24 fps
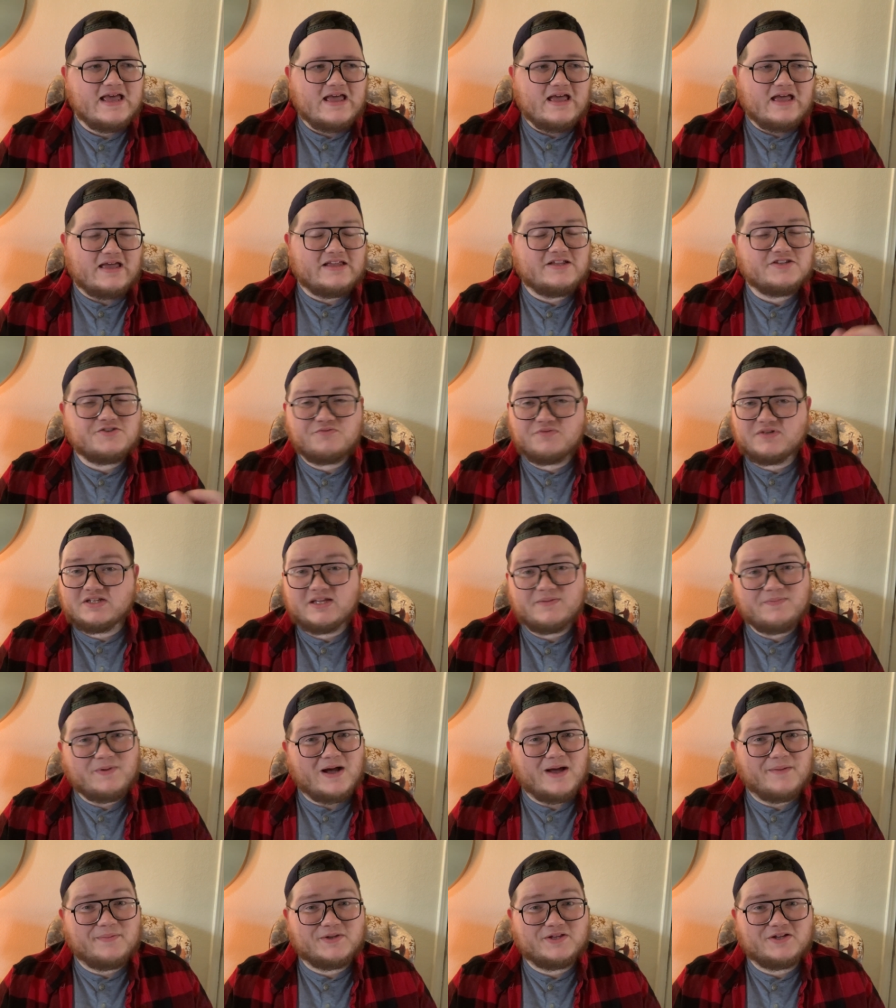He's a really
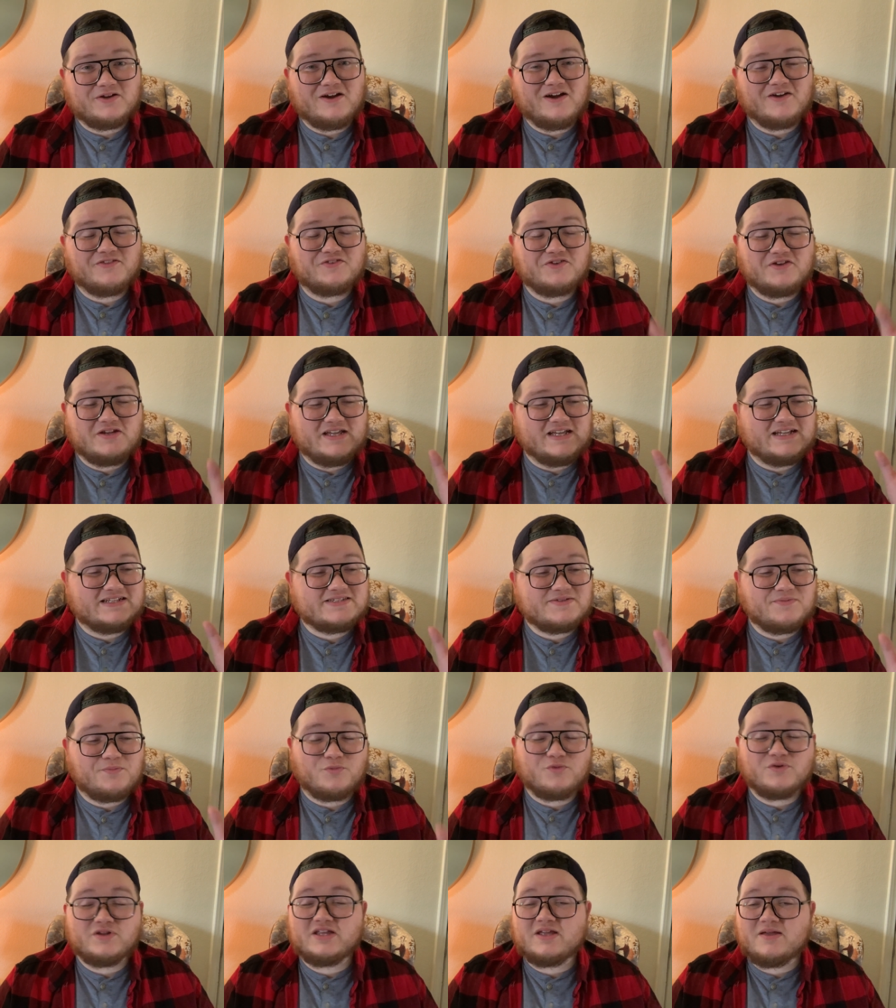popular author. He has some
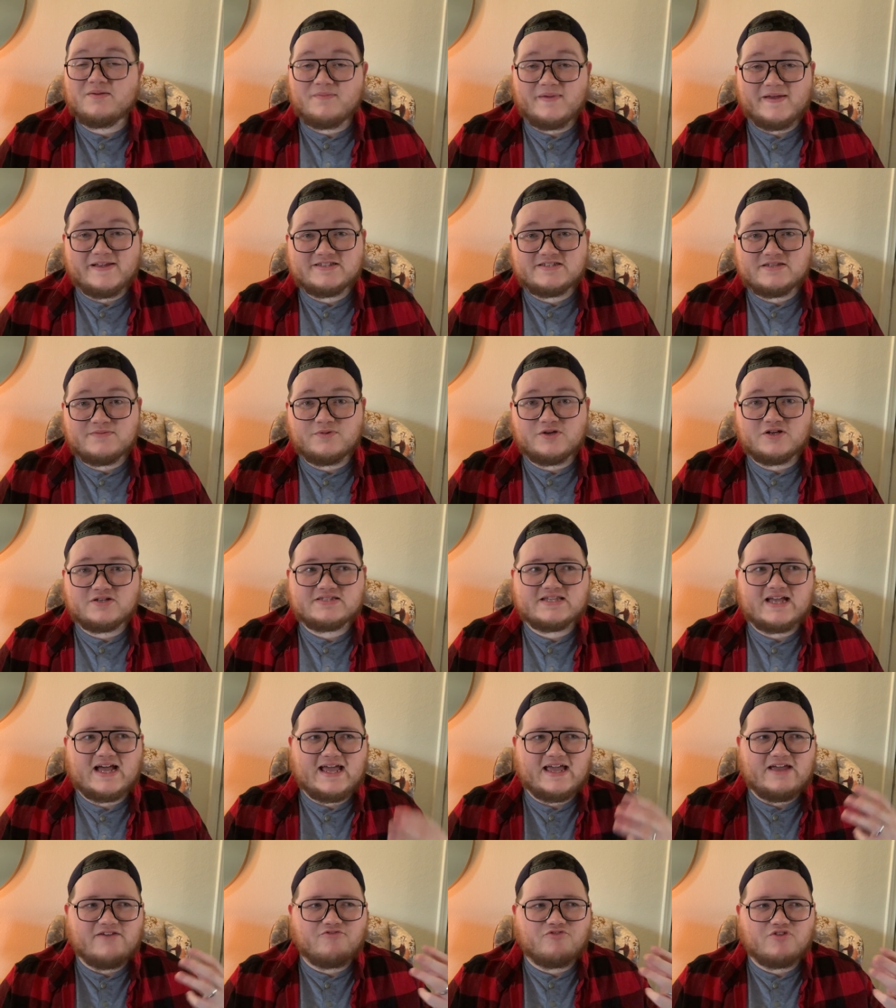really amazing books.
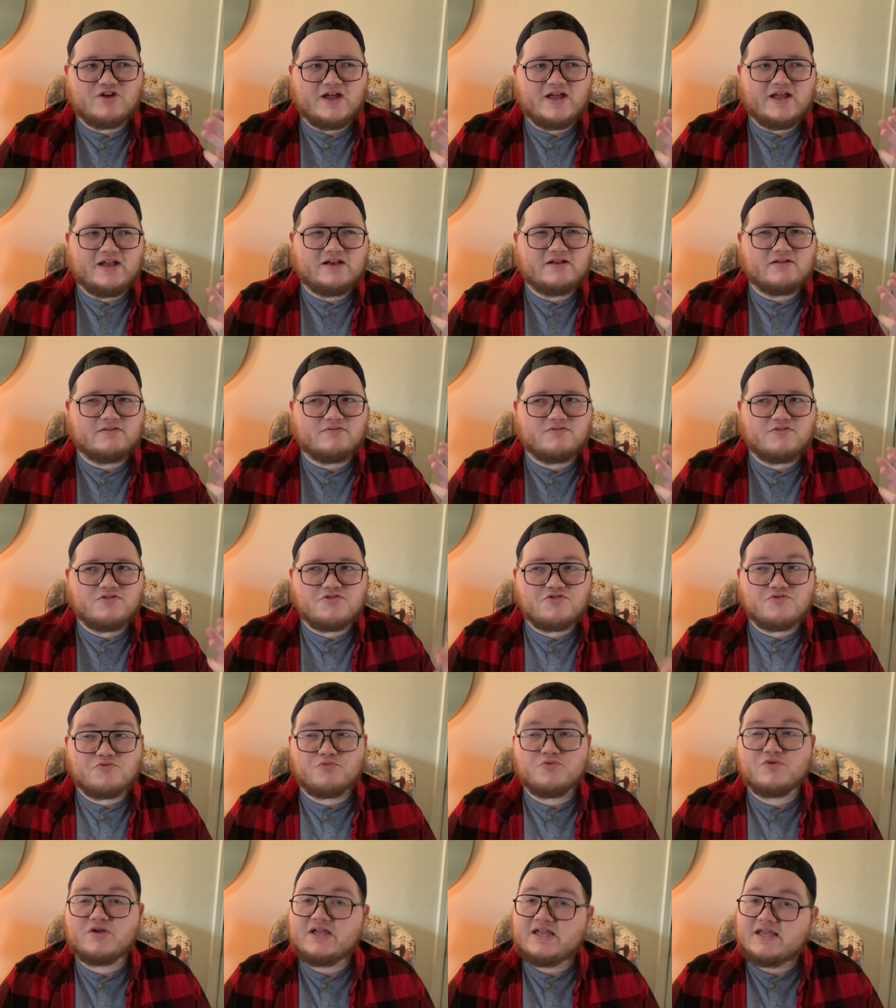I have read
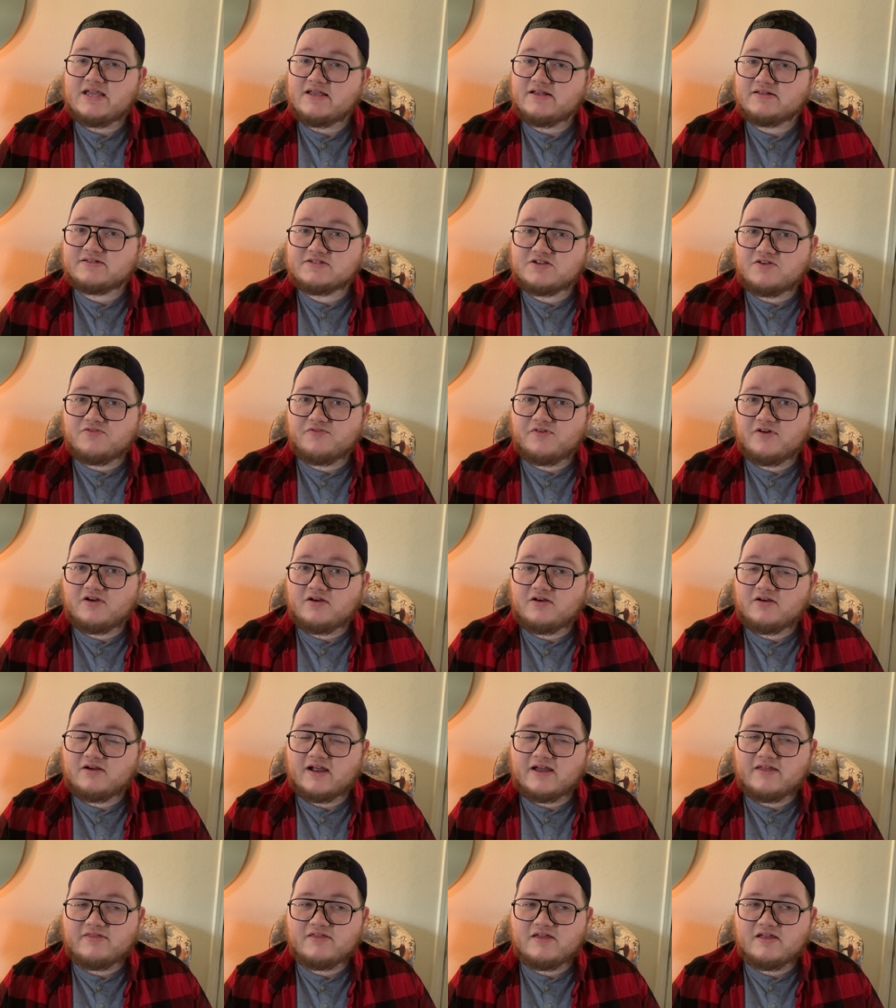3 so far,
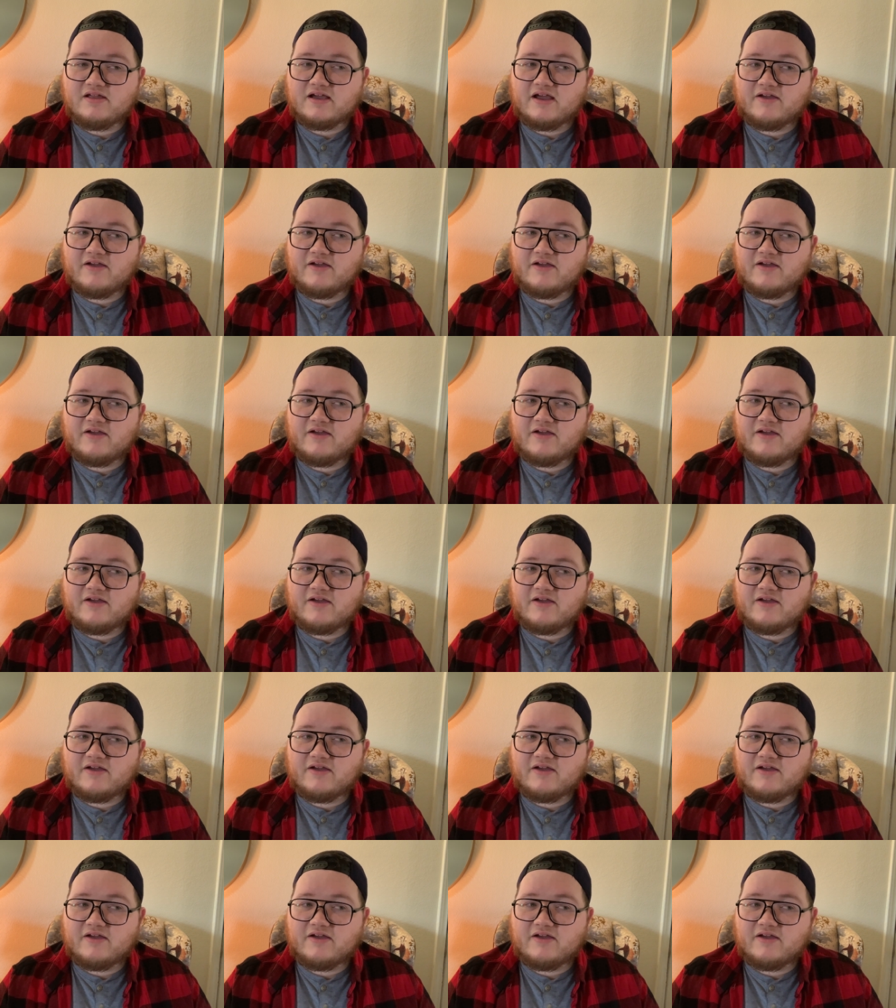I think.